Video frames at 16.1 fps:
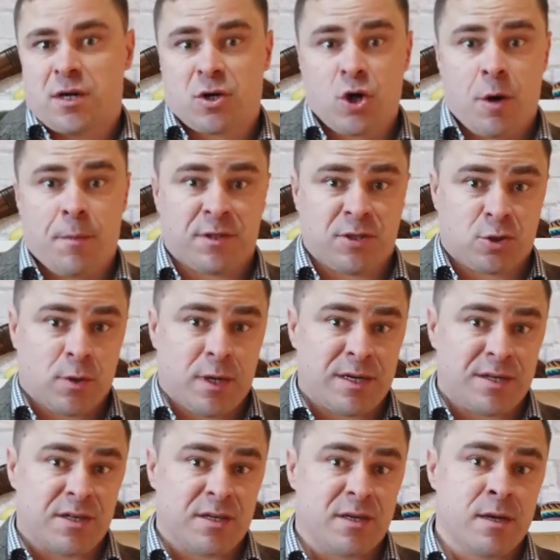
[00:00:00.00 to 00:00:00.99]
quite a common
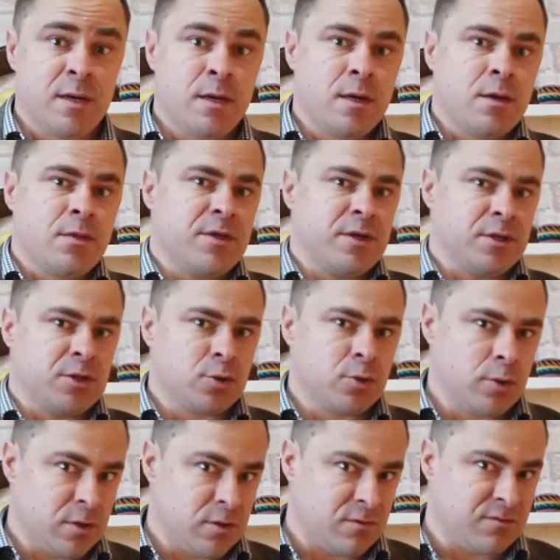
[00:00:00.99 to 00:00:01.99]
trend in the
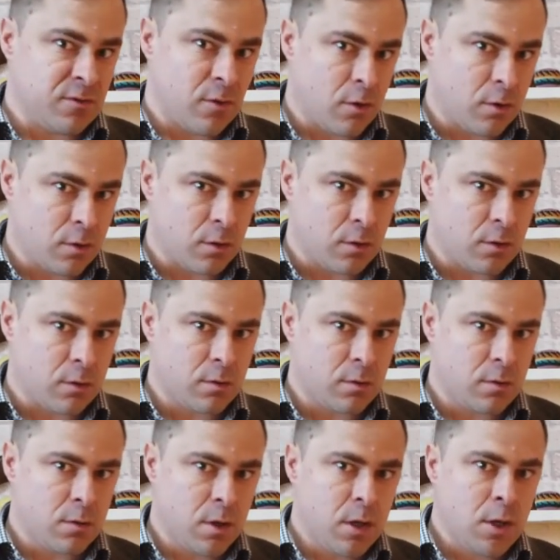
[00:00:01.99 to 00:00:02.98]
Etrurian folklore,
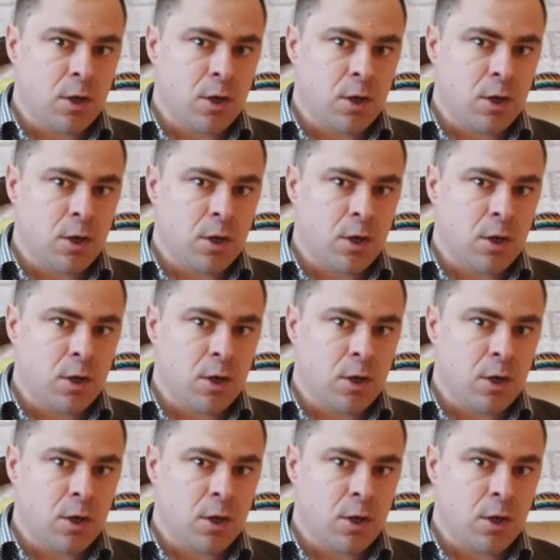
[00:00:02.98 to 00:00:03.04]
